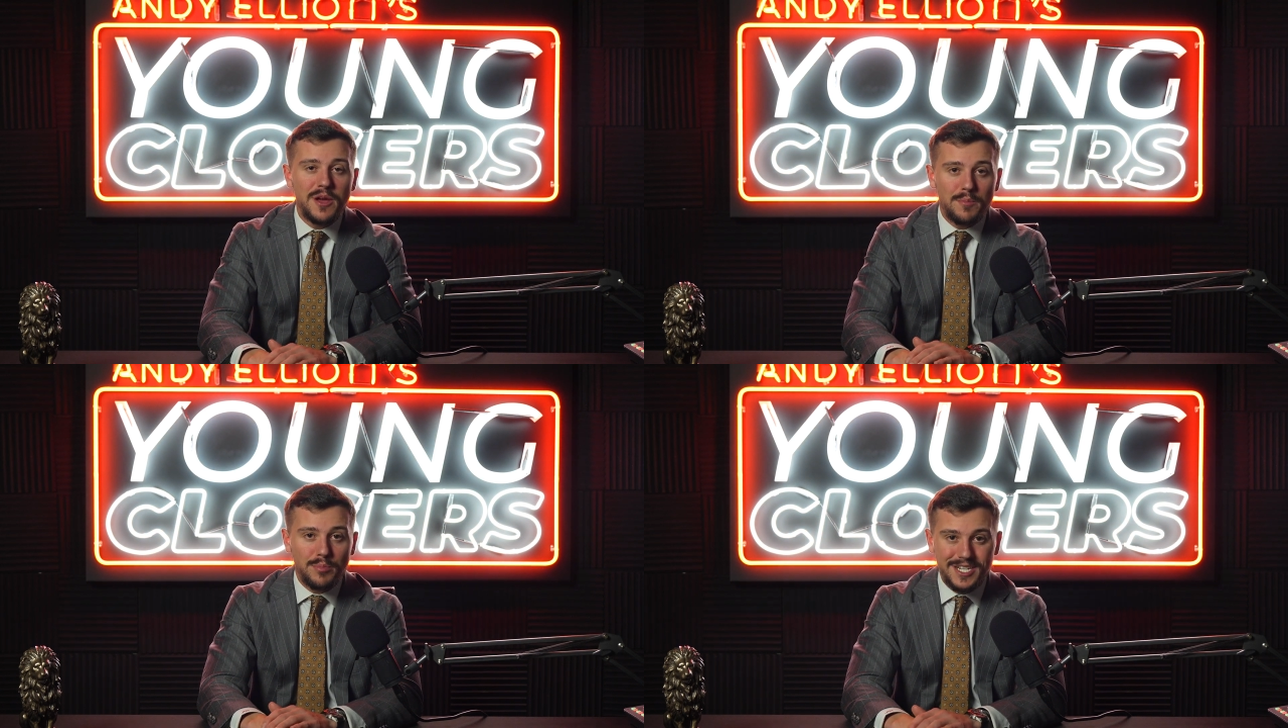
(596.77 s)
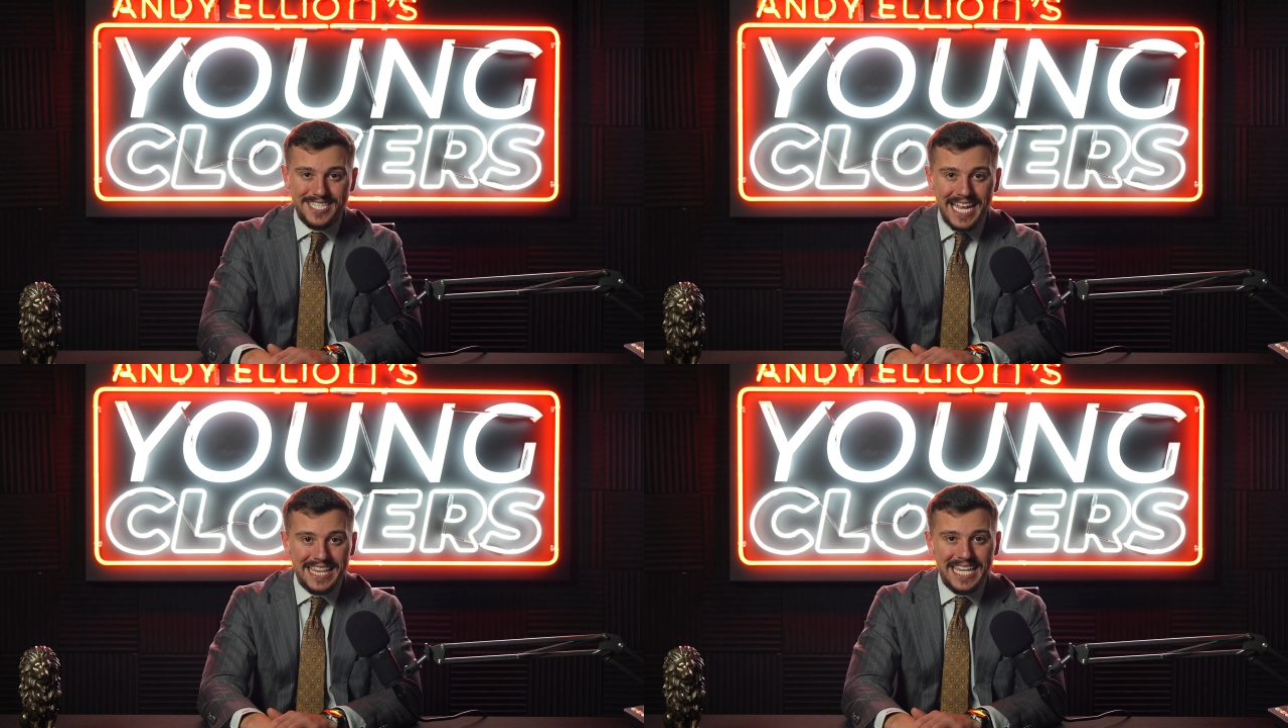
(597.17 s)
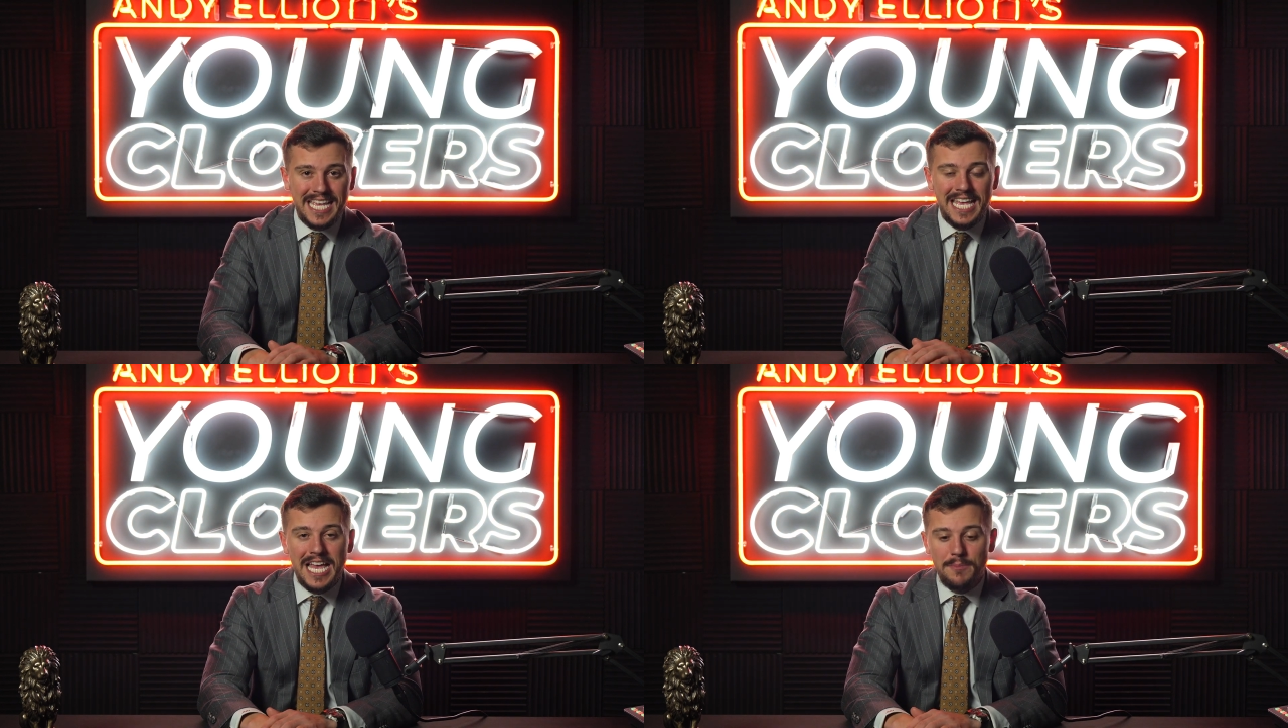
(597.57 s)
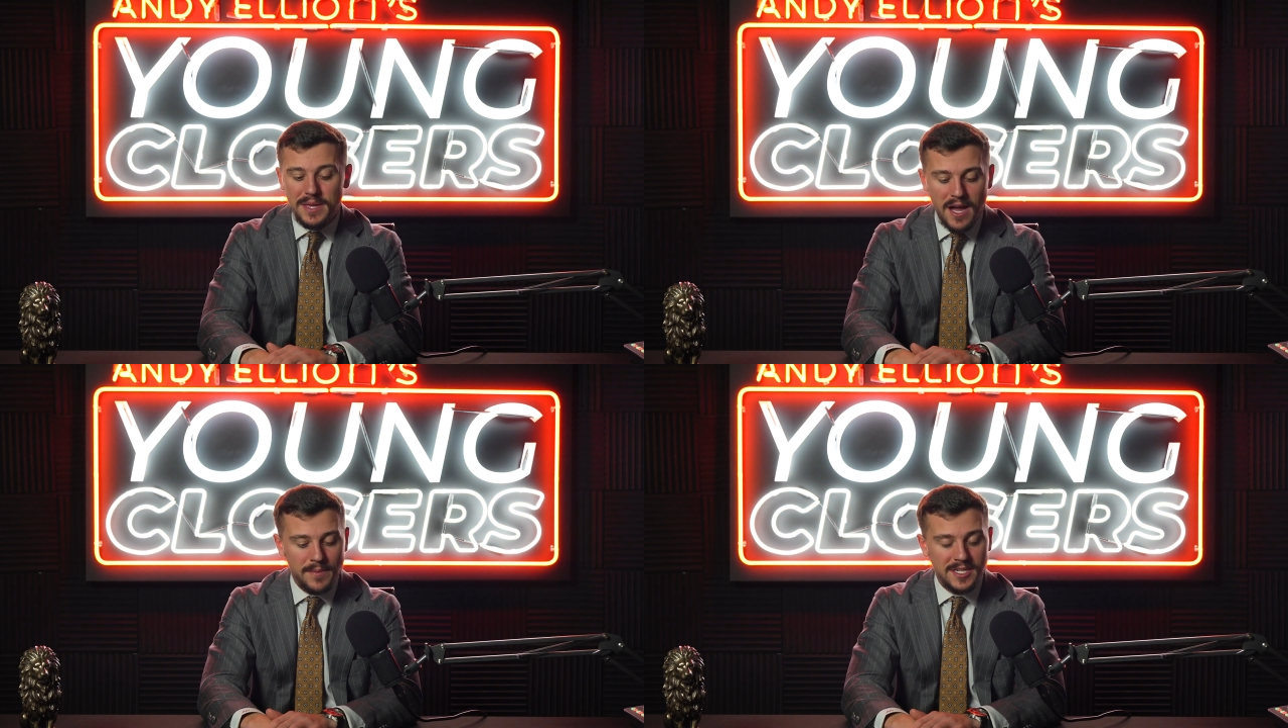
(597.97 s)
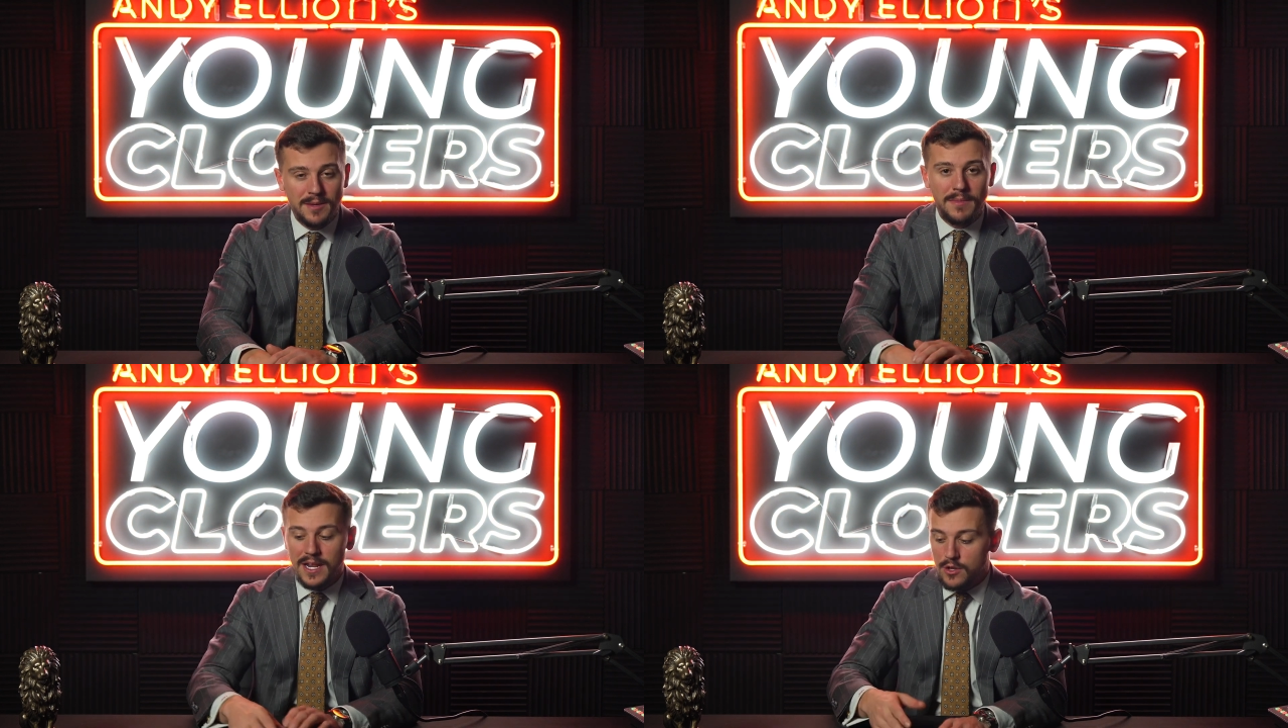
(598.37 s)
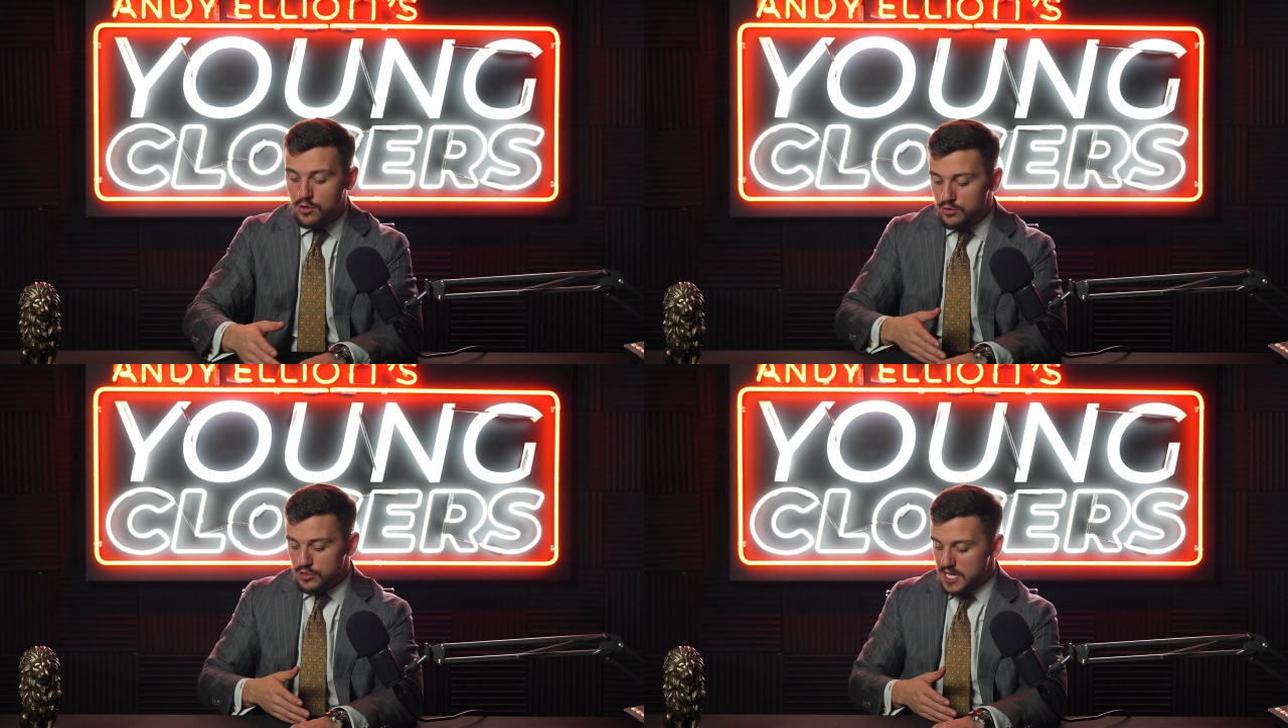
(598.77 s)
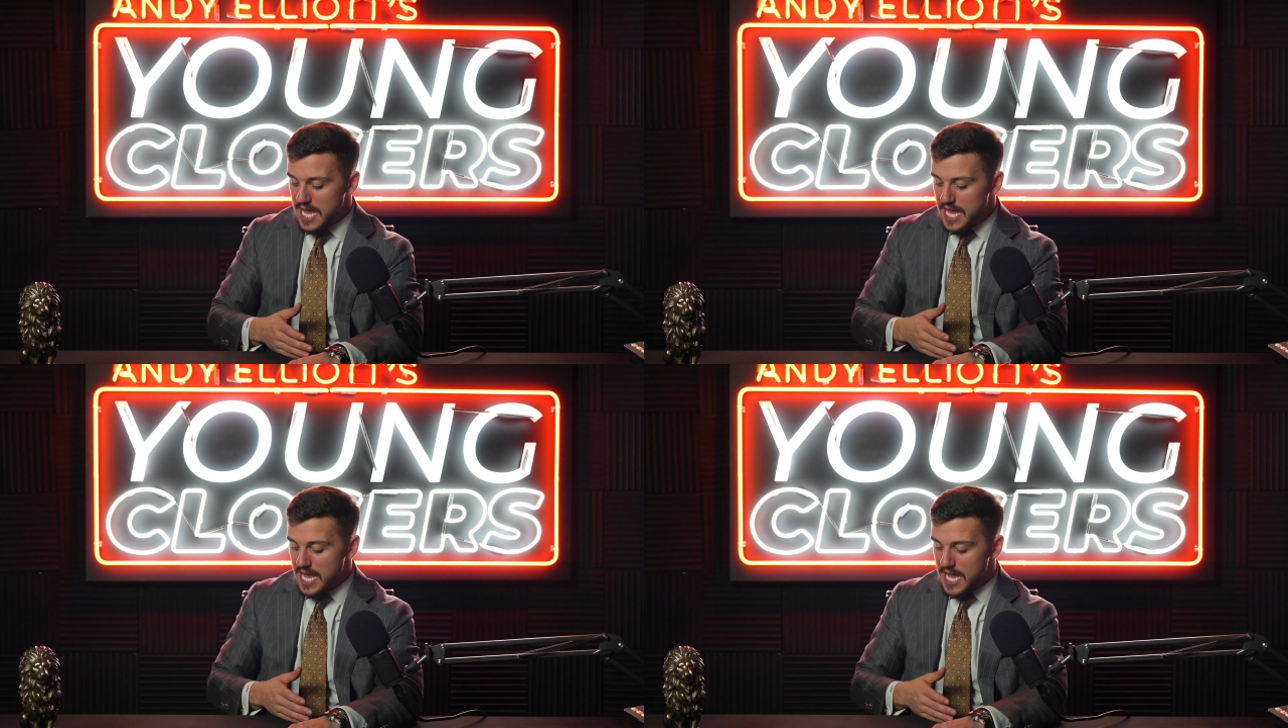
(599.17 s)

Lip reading: presenting, becoming somebody who's